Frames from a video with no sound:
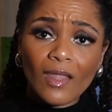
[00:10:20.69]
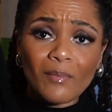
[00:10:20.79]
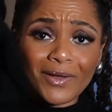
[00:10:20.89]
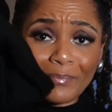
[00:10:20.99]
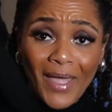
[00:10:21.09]

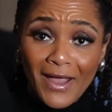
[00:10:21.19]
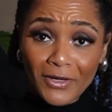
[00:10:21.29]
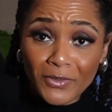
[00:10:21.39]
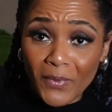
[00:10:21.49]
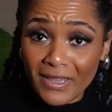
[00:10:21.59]
But
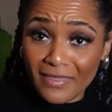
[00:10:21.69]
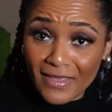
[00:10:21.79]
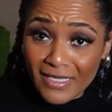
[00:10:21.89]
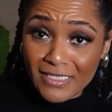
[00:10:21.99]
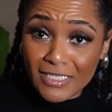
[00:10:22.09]
paired with
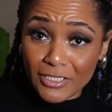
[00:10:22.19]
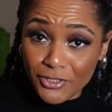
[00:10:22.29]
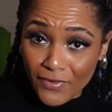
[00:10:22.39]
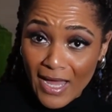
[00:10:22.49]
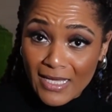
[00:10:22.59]
this
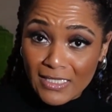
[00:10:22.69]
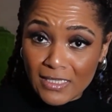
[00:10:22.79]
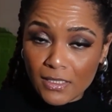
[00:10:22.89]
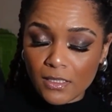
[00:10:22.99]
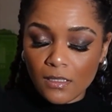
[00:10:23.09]

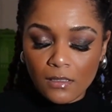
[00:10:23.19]
dress,